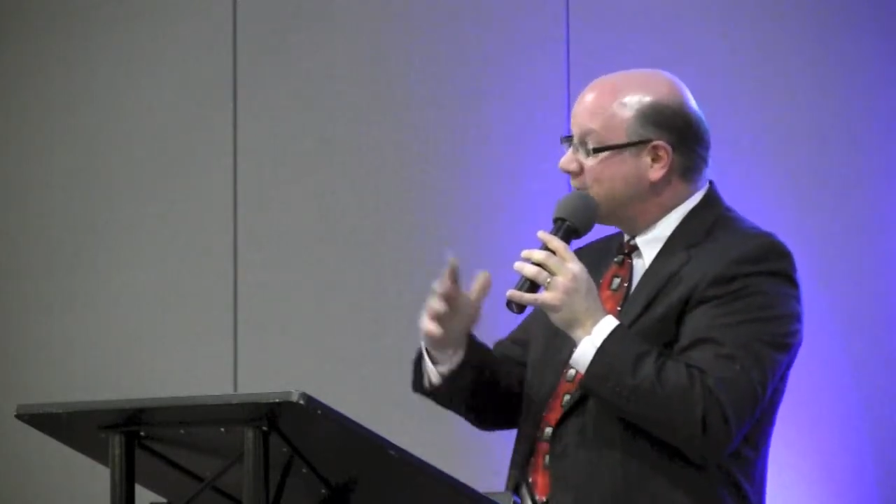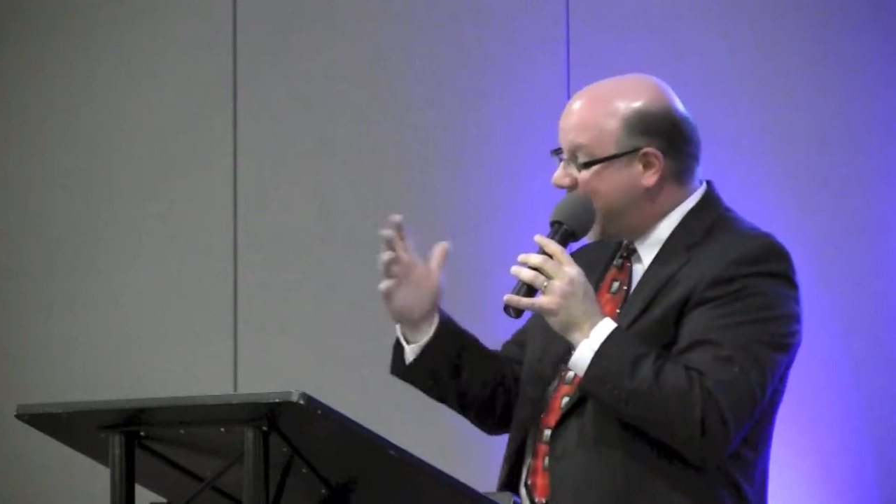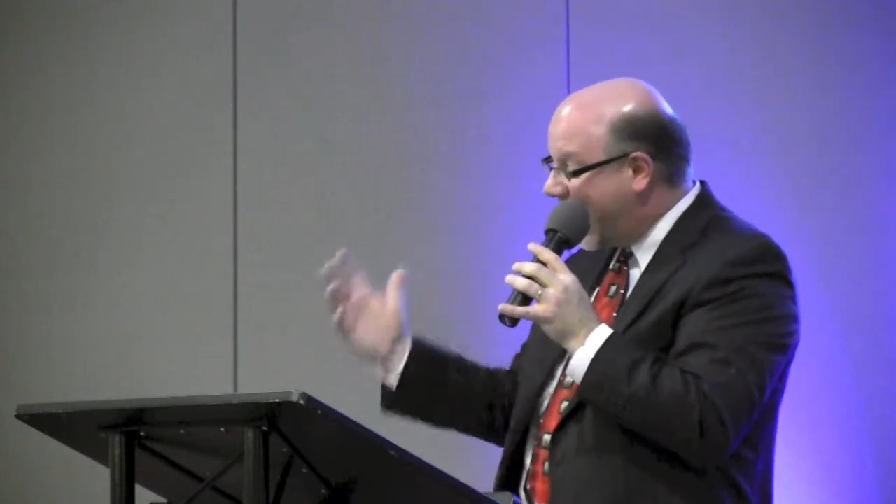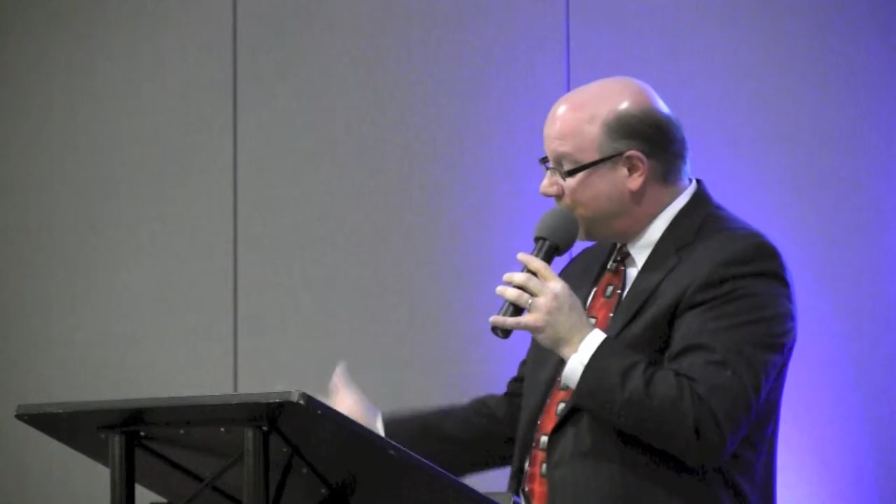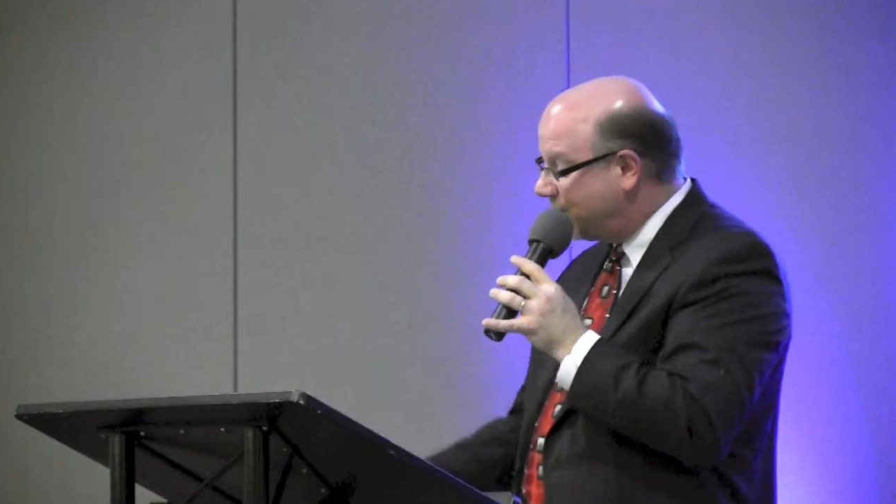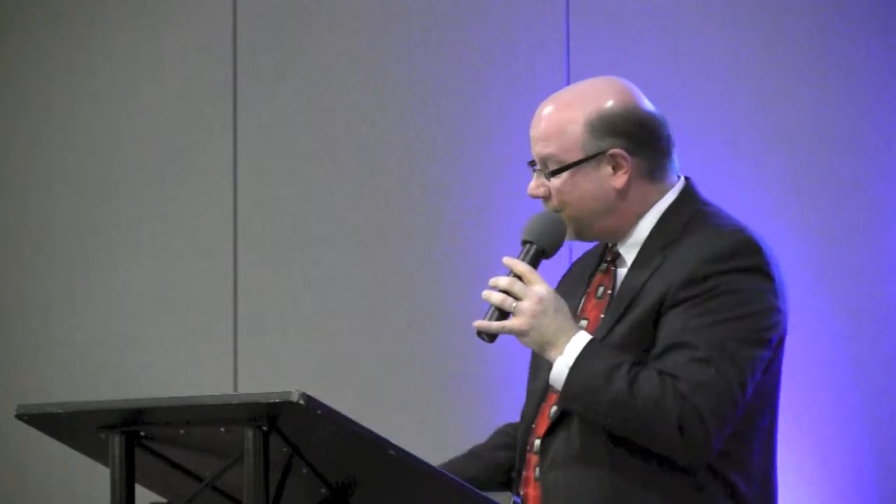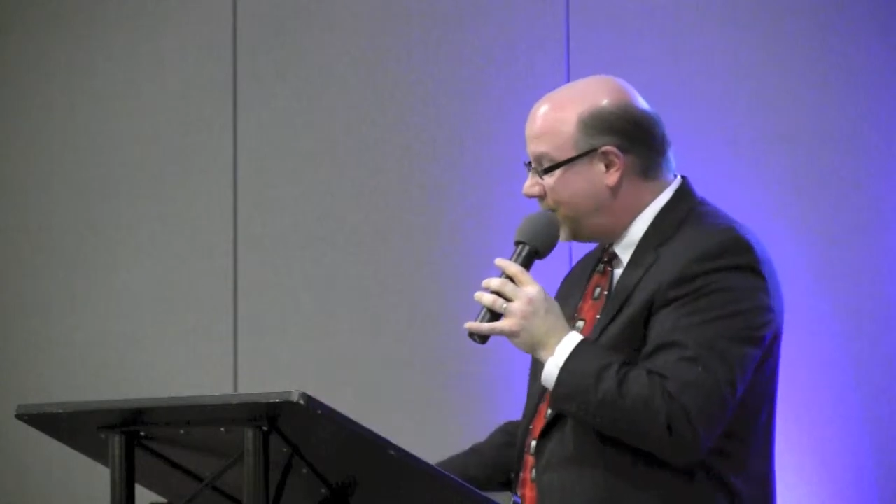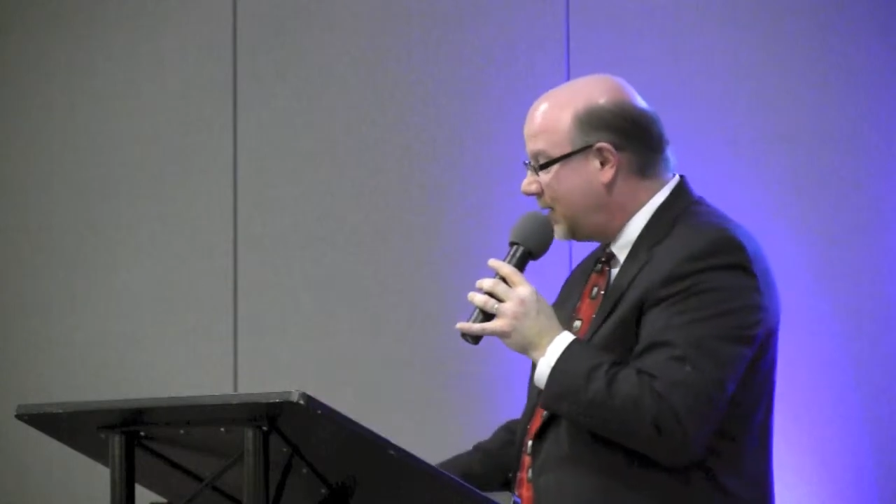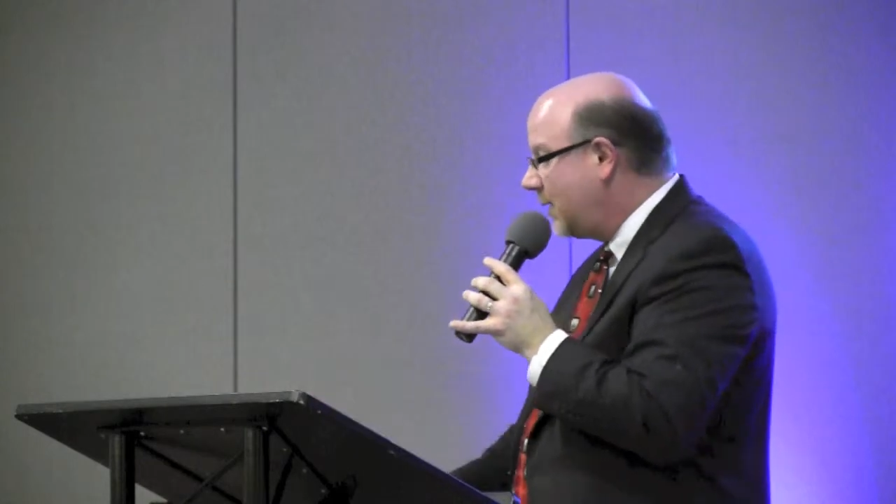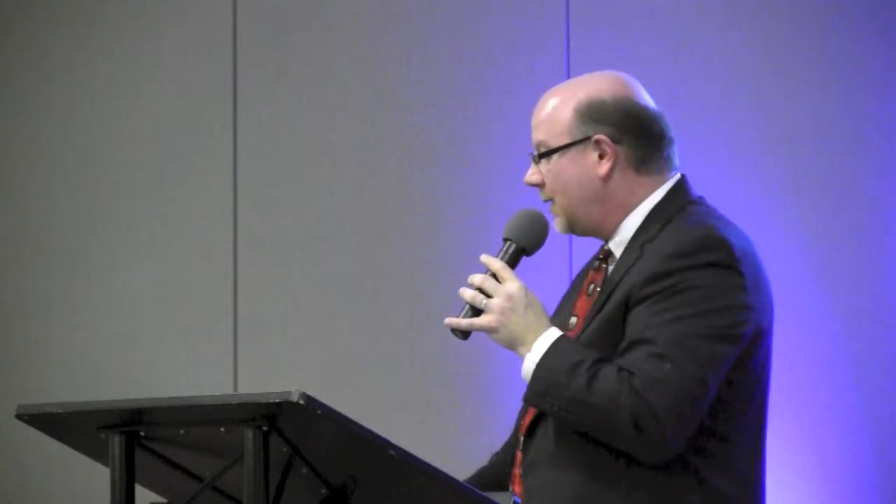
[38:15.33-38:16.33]
was
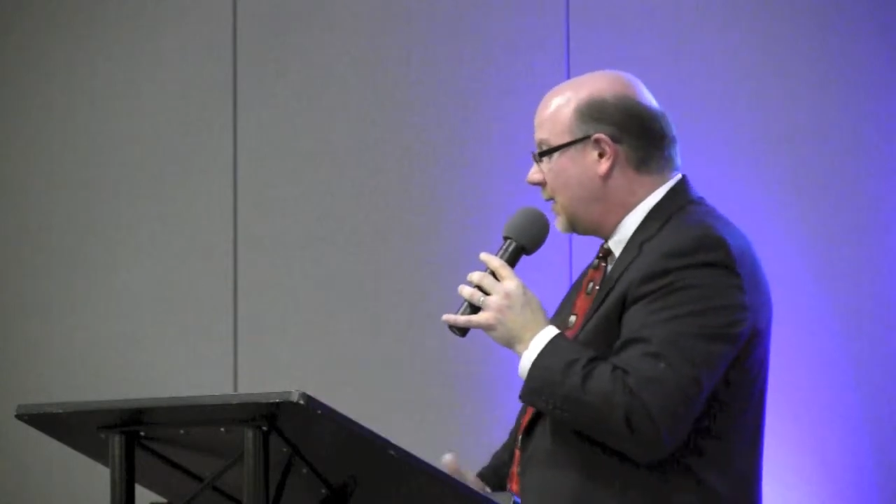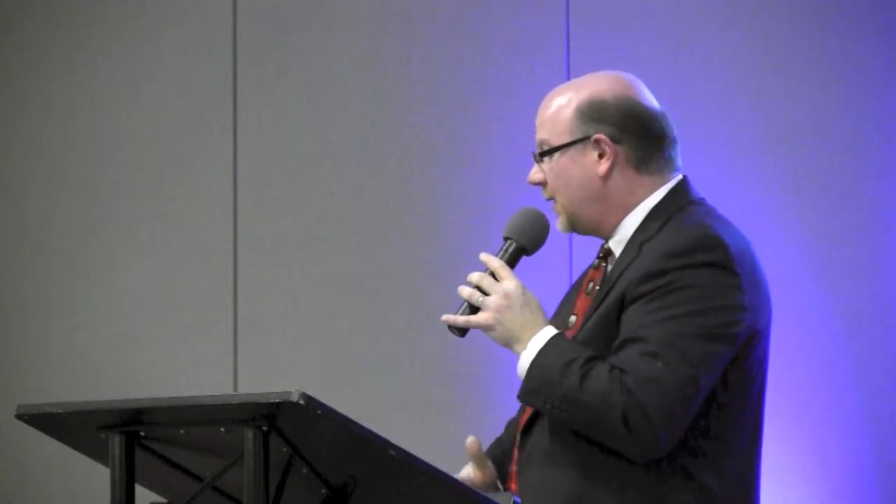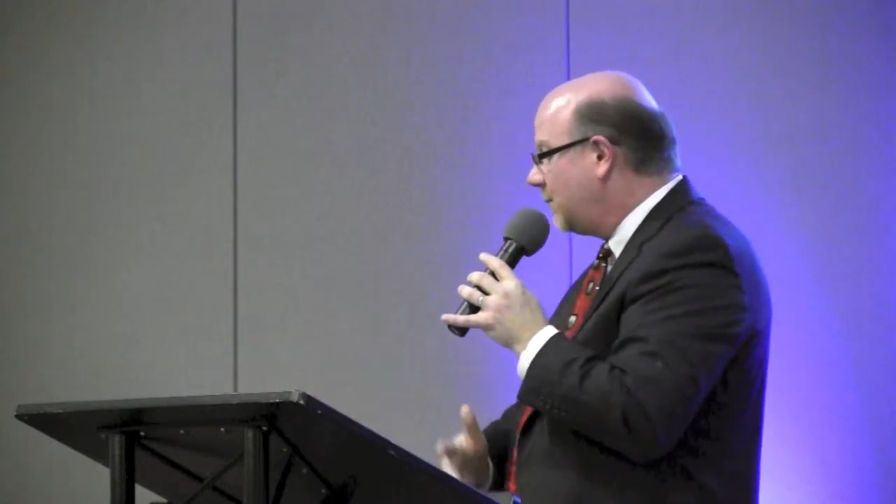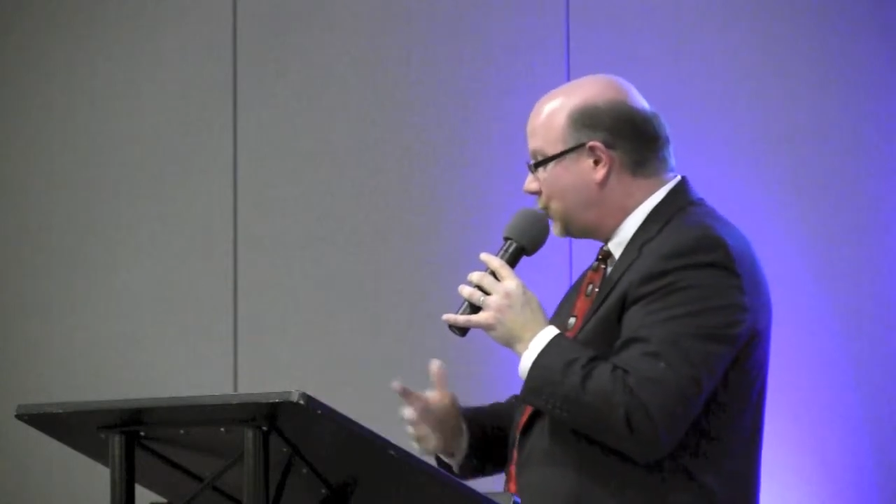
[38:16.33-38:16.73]
handled uh,